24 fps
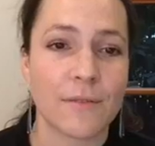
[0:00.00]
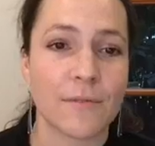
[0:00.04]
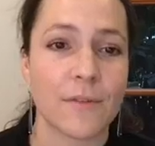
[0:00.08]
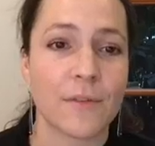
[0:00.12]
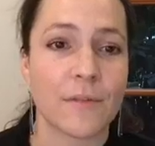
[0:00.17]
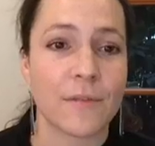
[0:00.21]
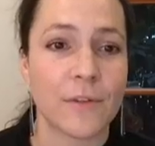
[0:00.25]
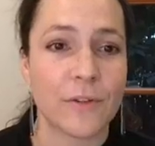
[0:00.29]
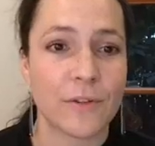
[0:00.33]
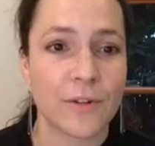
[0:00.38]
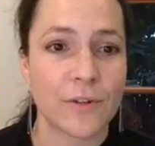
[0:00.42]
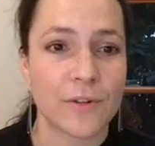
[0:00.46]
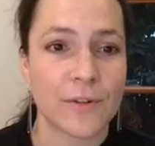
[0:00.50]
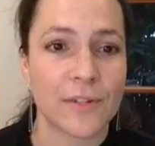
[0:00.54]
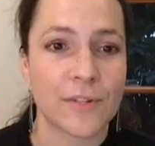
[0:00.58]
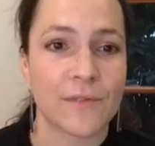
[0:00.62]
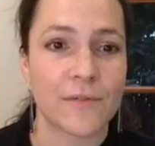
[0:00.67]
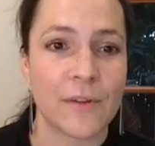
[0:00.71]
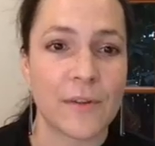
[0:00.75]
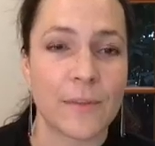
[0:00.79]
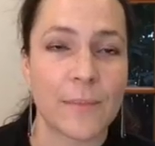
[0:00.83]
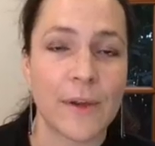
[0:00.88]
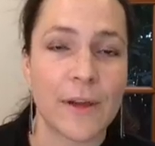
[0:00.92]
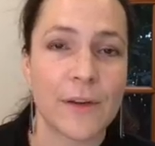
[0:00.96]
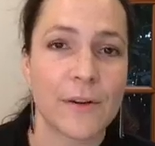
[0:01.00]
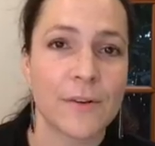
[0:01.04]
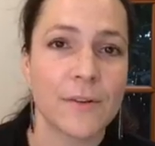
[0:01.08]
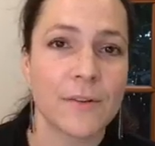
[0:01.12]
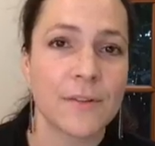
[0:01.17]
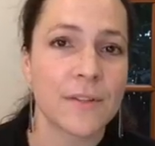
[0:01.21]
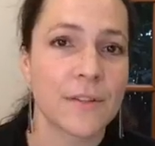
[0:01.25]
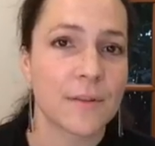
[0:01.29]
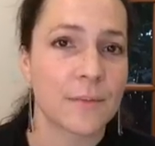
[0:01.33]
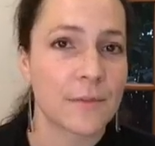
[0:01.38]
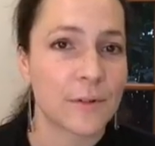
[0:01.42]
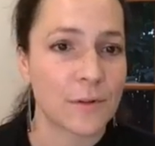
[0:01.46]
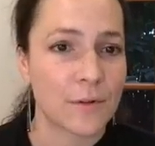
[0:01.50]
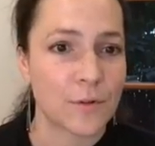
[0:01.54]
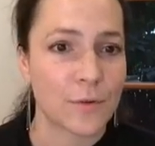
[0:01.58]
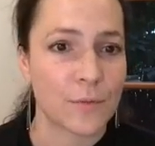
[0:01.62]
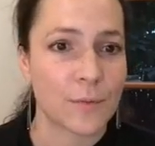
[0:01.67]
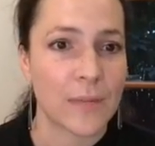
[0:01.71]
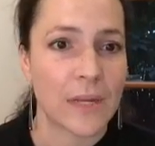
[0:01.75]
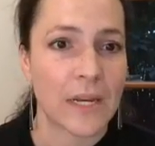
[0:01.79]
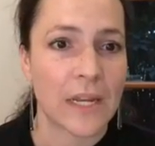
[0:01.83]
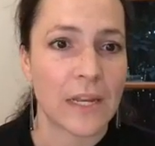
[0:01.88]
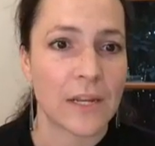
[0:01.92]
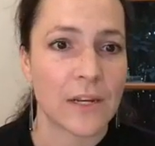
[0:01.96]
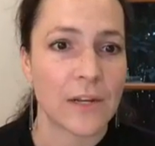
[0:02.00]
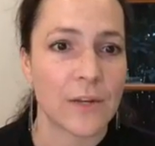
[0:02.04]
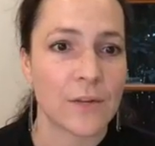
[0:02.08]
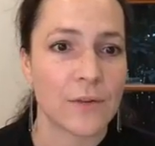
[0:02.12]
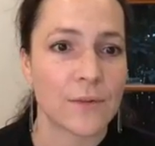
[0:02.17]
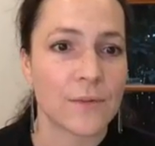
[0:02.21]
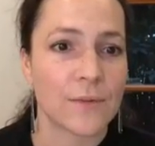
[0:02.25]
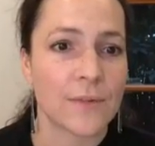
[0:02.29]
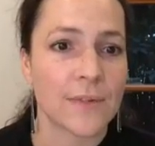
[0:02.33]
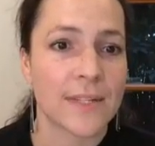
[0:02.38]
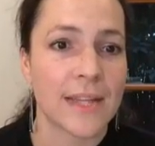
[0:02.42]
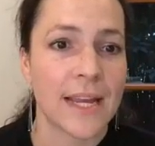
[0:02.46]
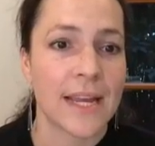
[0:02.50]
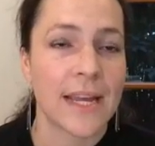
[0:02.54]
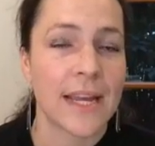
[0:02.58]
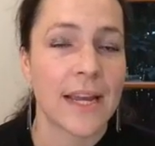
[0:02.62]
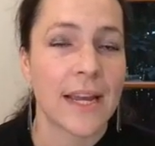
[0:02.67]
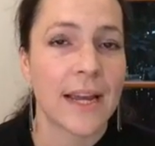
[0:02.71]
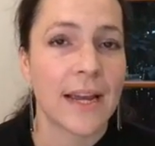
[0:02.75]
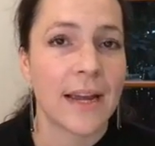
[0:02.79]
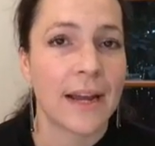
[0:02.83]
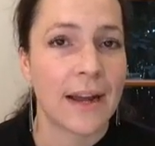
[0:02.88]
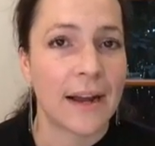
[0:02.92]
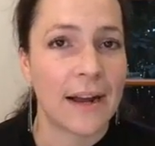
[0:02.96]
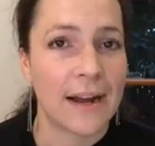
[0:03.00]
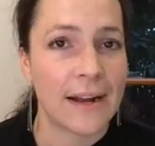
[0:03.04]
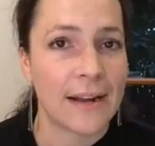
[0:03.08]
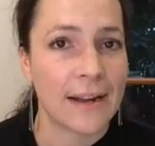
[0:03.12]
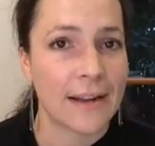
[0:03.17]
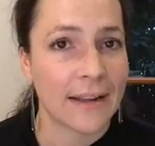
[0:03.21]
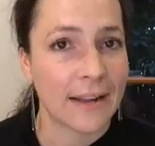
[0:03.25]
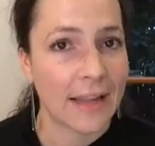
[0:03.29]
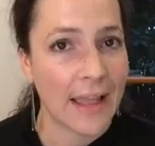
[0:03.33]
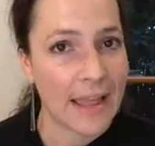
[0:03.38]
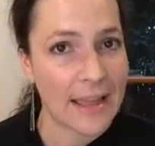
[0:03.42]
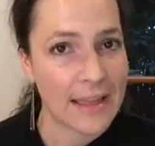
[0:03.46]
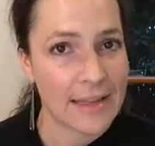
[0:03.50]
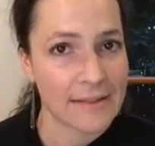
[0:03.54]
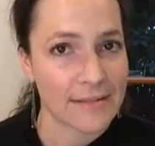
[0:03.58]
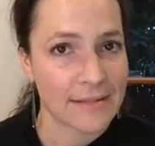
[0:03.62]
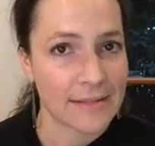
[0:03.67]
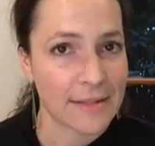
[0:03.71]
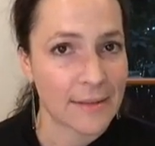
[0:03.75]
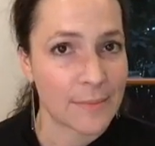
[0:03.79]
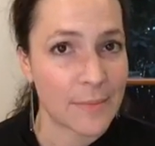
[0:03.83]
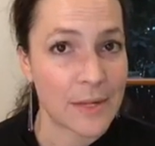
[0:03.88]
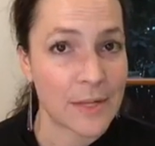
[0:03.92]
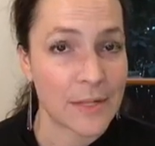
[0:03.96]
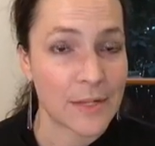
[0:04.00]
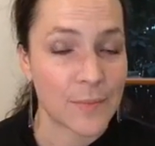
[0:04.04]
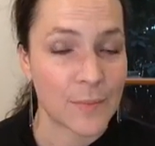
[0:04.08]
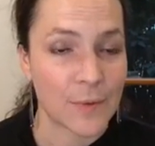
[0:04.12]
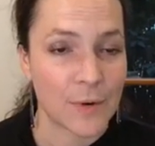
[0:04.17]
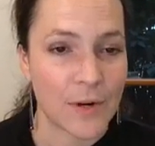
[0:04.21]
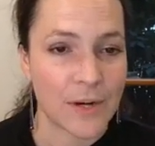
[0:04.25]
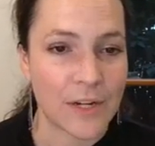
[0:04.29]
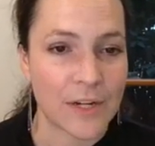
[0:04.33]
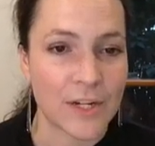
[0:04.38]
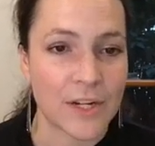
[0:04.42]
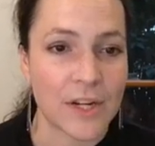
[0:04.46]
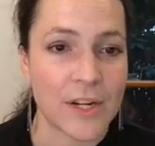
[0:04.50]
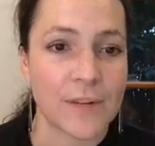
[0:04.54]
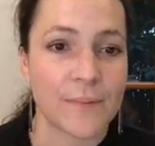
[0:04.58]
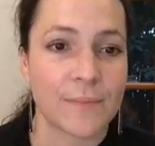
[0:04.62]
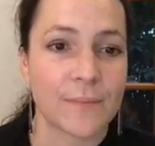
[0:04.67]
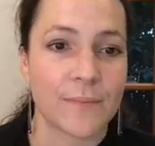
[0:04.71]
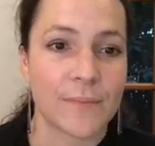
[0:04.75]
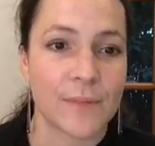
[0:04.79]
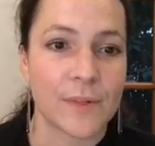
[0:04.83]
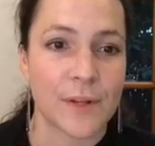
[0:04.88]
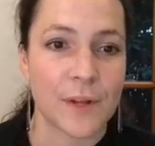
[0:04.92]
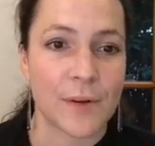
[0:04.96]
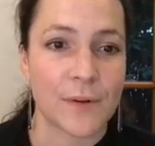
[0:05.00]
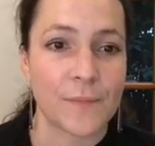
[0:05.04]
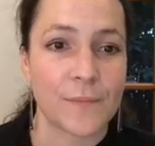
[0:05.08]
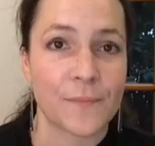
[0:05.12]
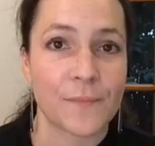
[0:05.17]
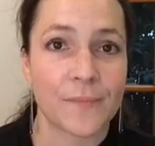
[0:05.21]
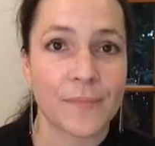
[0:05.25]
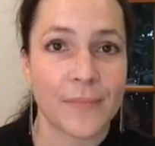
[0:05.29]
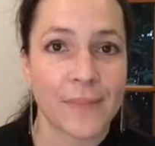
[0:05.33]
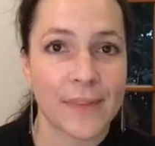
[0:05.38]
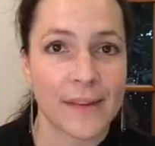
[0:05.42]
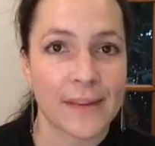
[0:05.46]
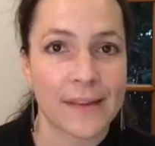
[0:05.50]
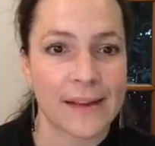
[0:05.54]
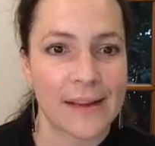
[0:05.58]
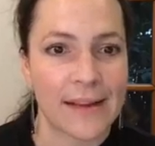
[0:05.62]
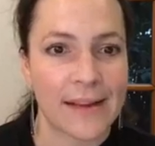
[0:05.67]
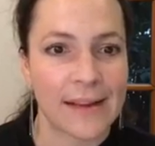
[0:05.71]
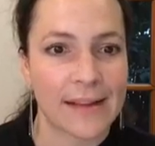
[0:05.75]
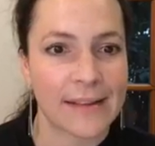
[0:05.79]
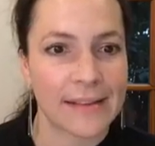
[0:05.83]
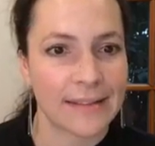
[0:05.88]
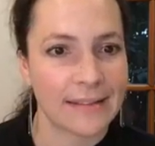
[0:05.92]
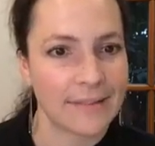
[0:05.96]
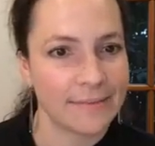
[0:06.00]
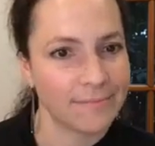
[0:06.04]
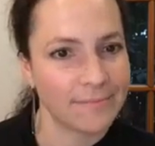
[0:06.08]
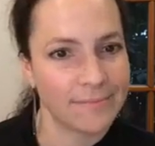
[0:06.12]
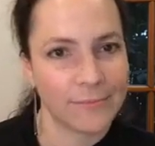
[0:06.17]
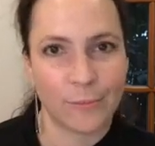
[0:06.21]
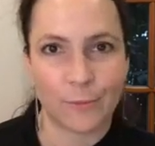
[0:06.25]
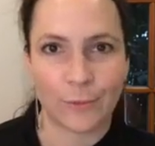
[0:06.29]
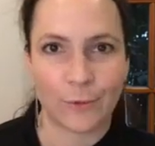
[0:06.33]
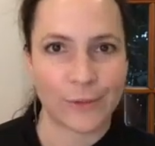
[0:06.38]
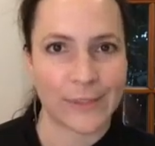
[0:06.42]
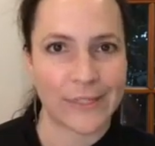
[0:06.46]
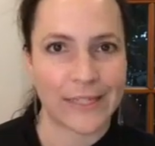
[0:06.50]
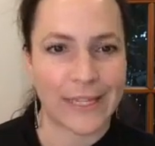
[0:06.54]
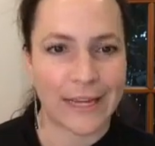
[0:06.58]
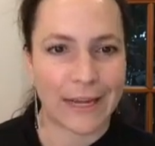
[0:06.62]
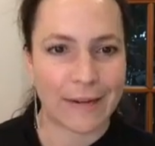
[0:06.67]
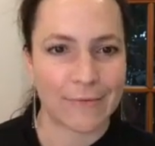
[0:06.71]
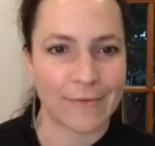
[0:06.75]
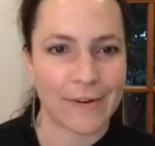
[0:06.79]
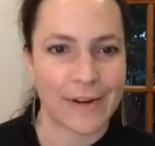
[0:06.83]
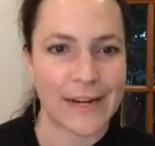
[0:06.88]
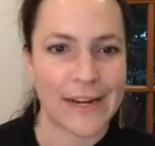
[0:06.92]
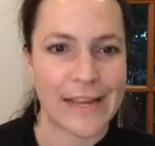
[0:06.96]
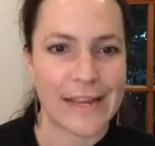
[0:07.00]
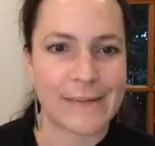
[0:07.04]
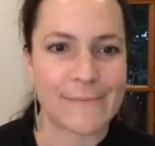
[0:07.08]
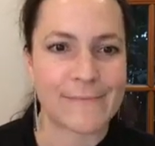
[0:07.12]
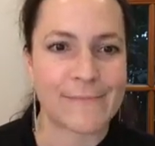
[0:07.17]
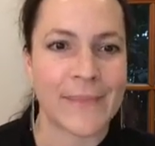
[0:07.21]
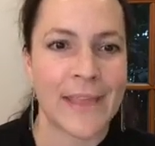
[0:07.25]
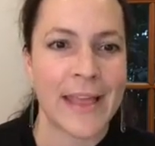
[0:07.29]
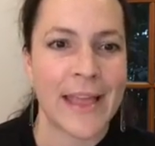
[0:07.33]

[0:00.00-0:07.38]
the future is female, some social media news, and some inspiration. So we'll dive right in.